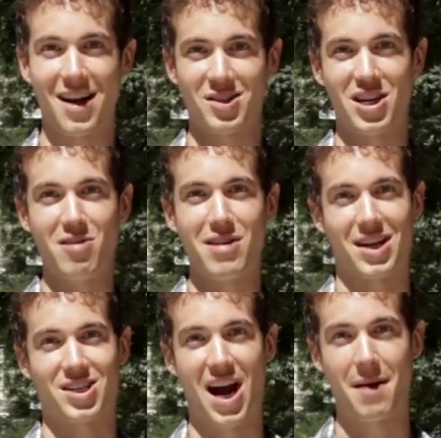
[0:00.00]
I'll see you
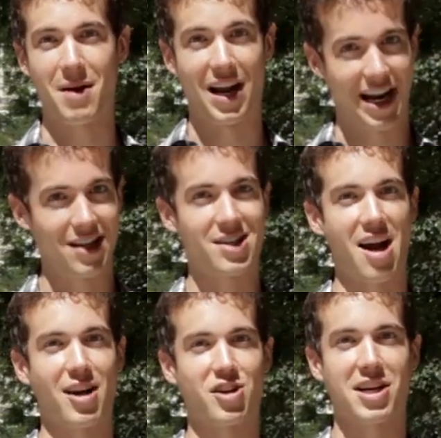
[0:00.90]
next time on
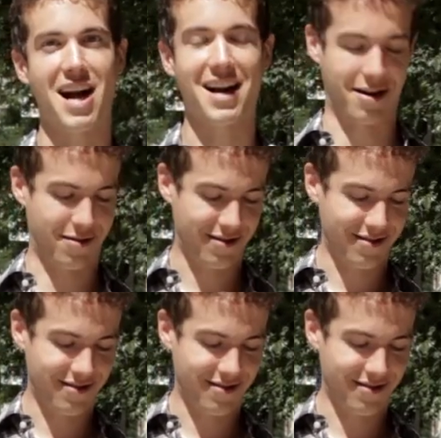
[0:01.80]
Inside Chicago.